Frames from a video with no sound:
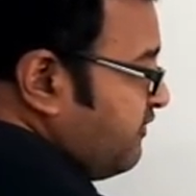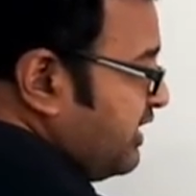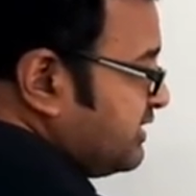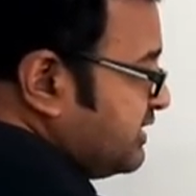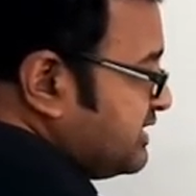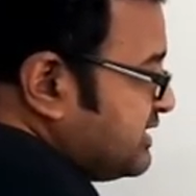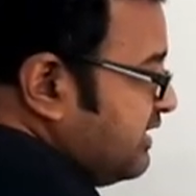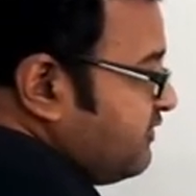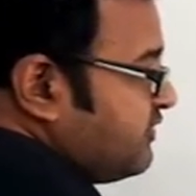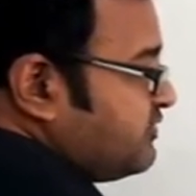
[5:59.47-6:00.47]
5 threes
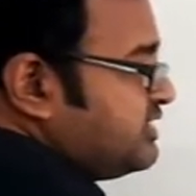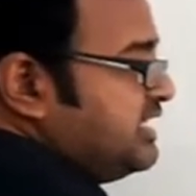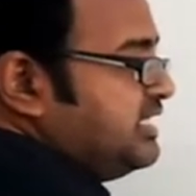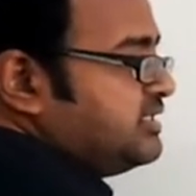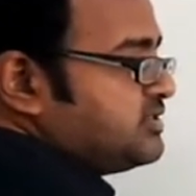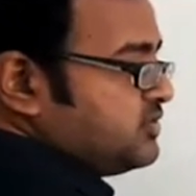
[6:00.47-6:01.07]
are 15.